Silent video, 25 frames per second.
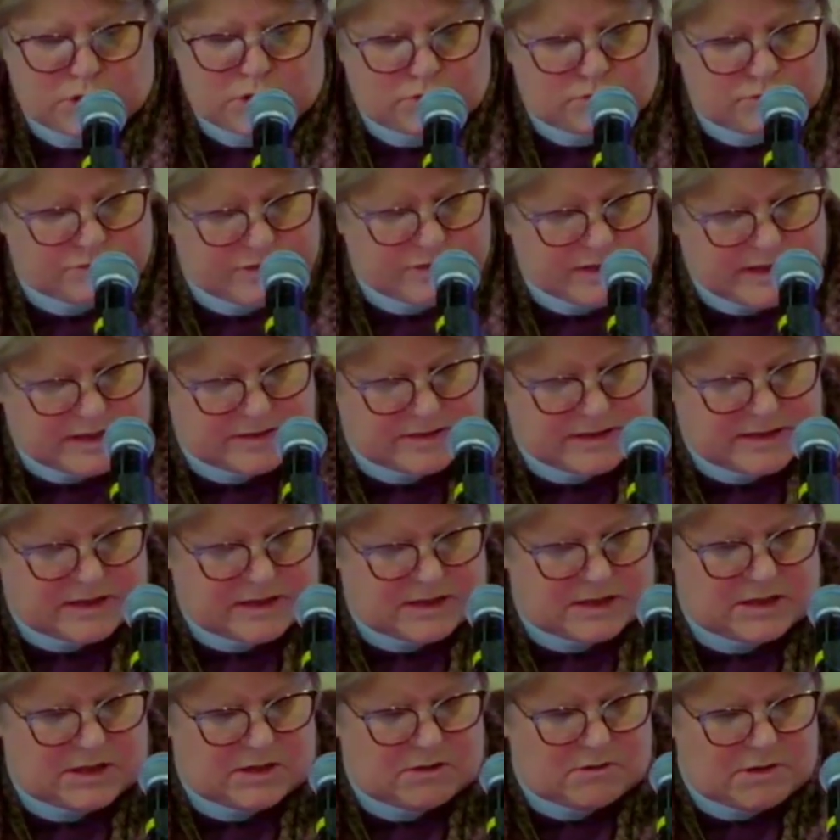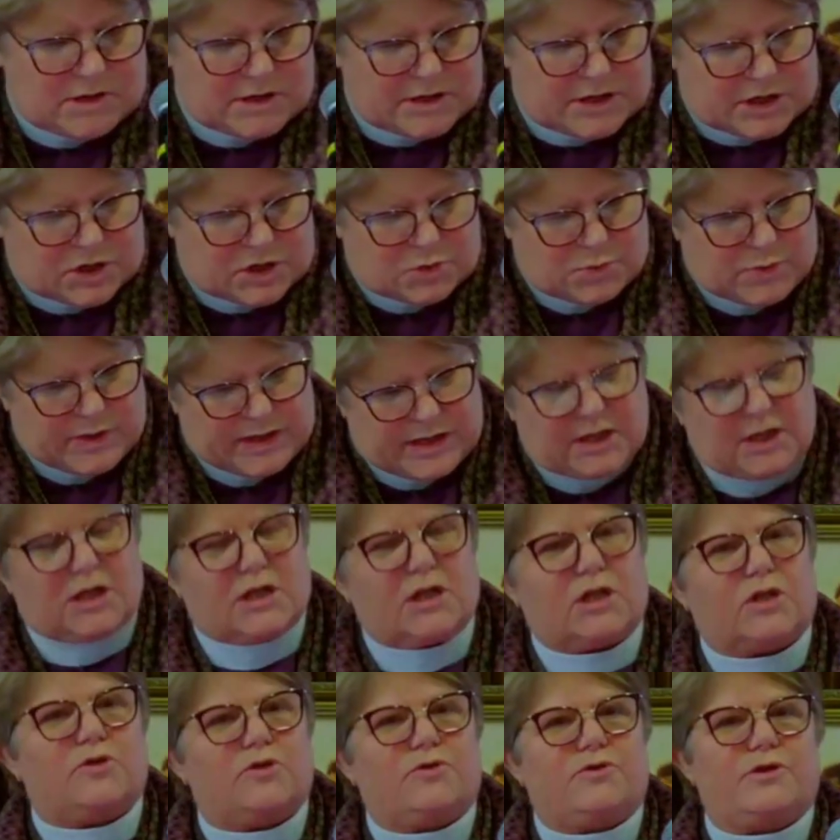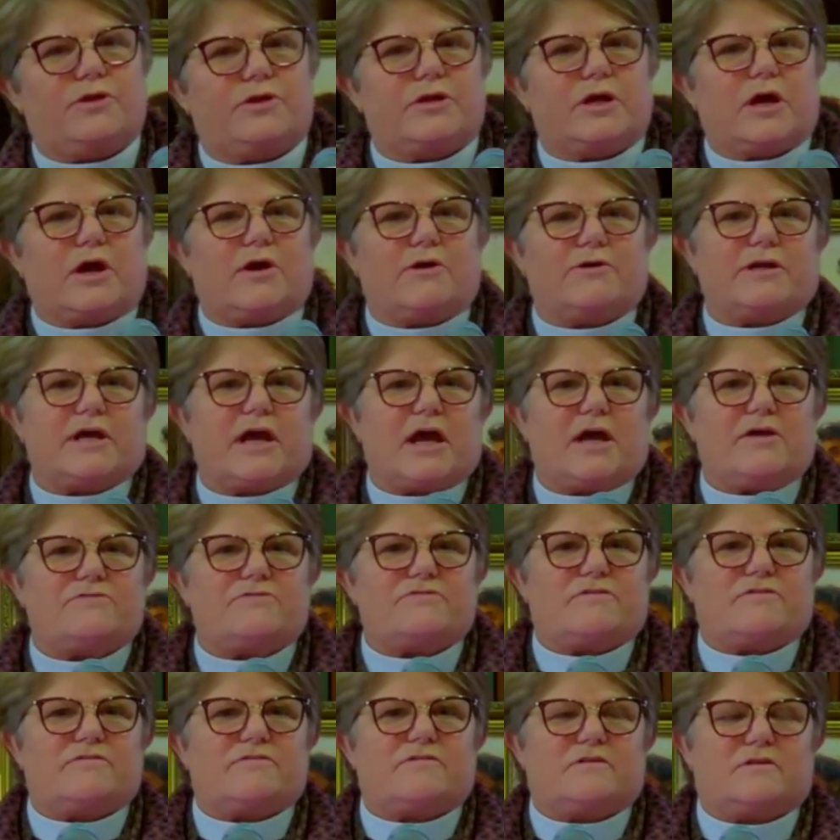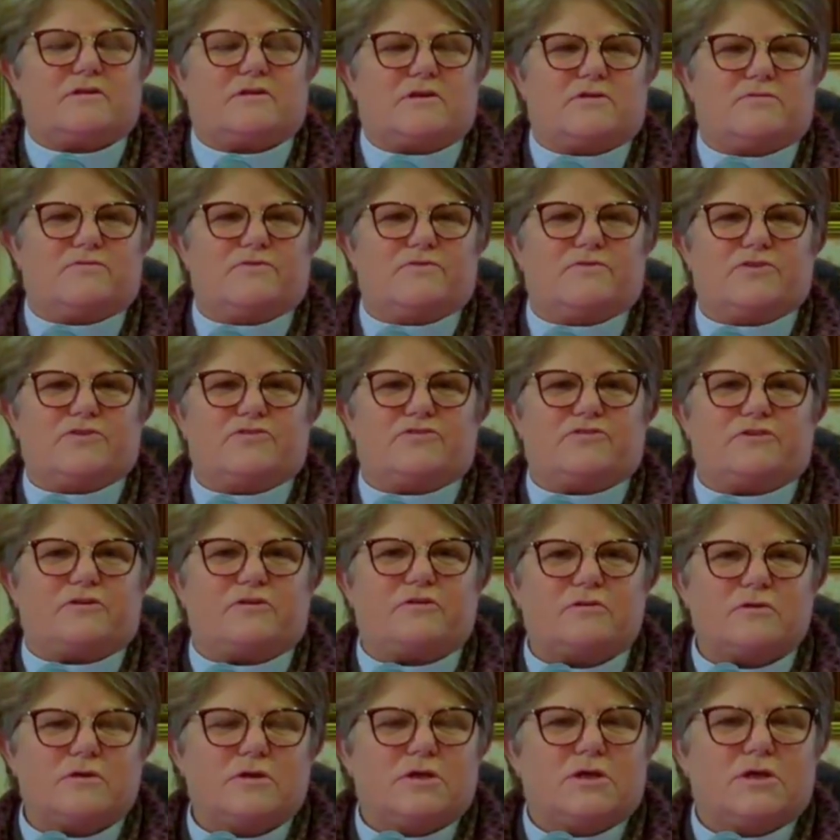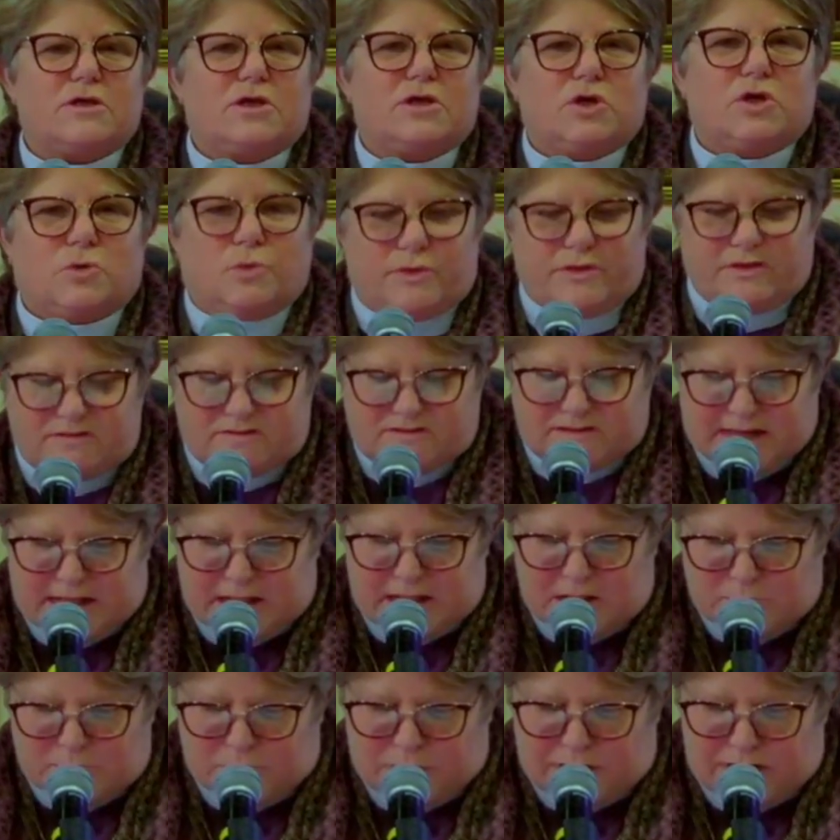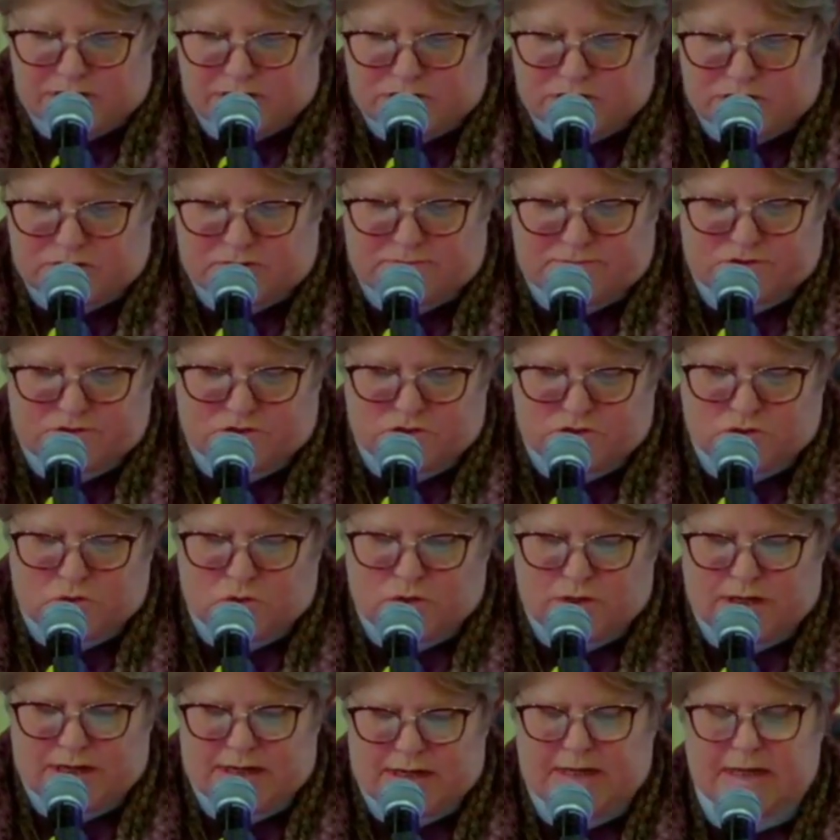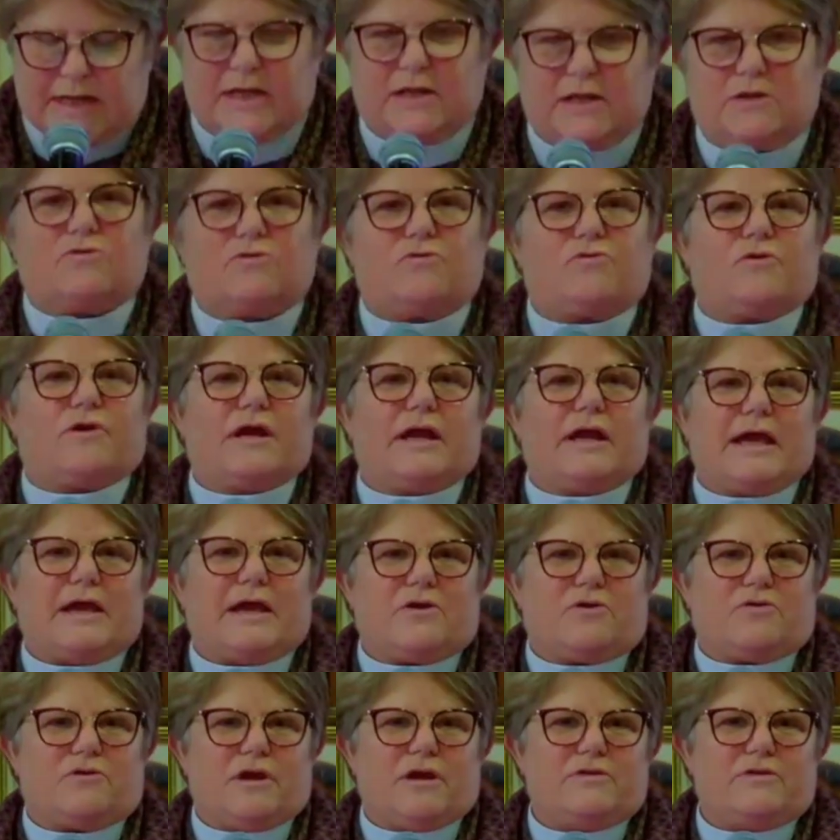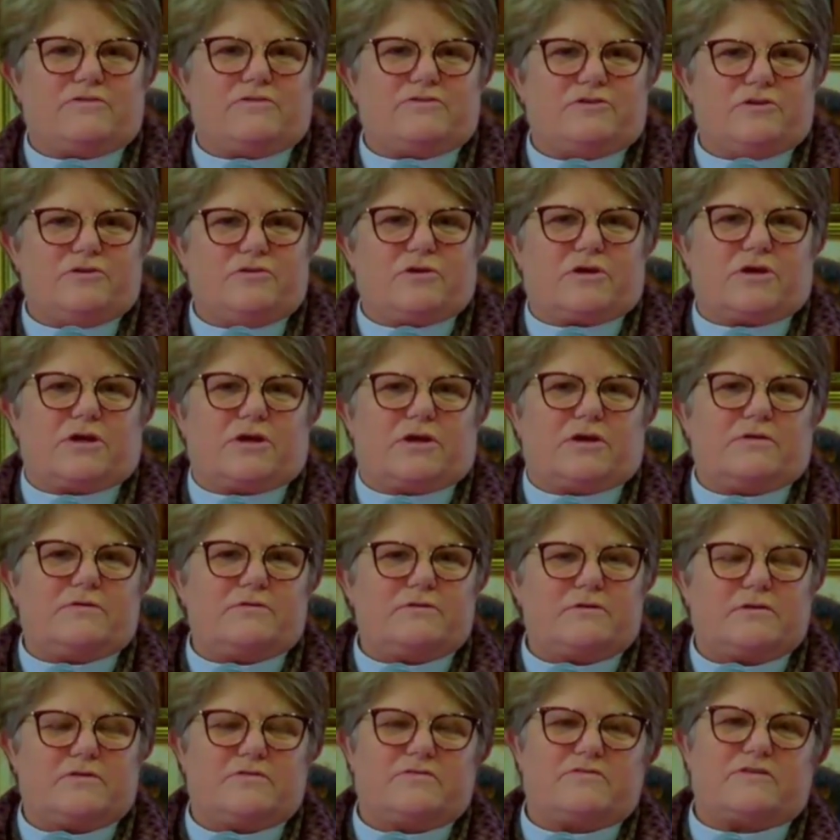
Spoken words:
When you think that a year ago we concluded our Diocesan Convention with a celebration of joy at Grace Utica,